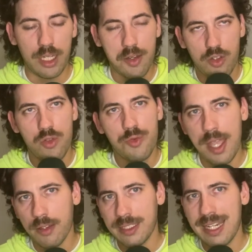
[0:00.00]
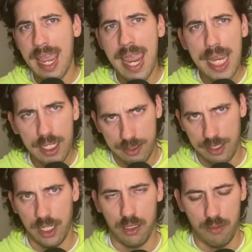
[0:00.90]
In
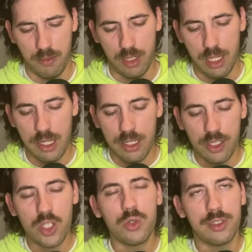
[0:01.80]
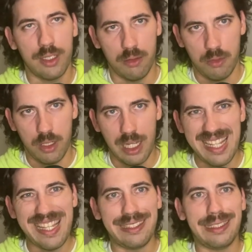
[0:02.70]
2018, Houston
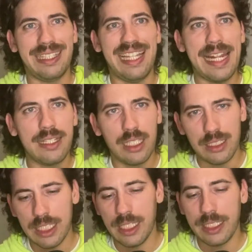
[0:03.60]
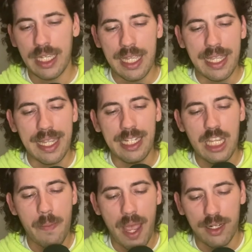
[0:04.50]
led the league in
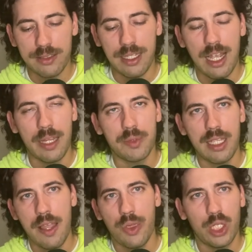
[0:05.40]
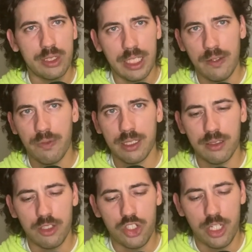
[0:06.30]
the amount of times their
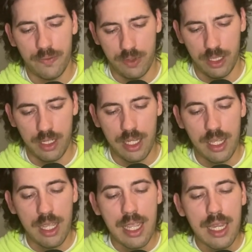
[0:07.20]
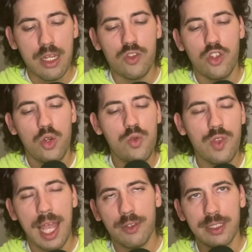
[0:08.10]
defense shifted. In
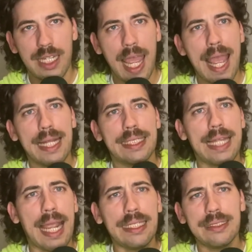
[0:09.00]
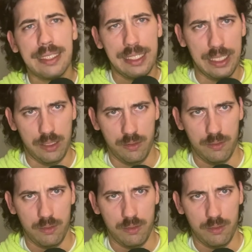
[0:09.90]
2019,